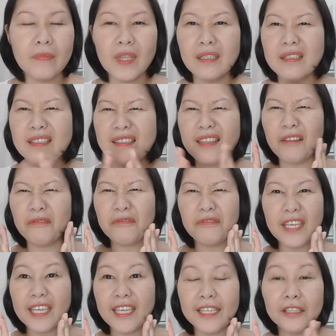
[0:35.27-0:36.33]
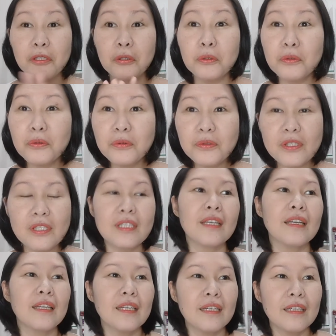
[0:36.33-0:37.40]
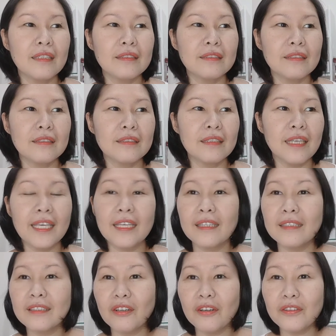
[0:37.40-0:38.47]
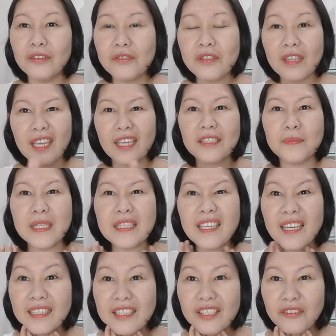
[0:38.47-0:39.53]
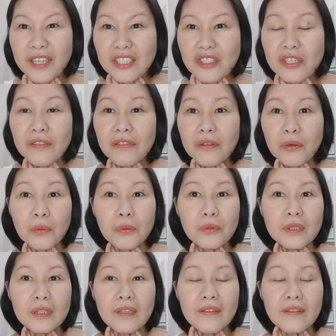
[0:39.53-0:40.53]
stuffy nose and all those things, minsan scratchy throat.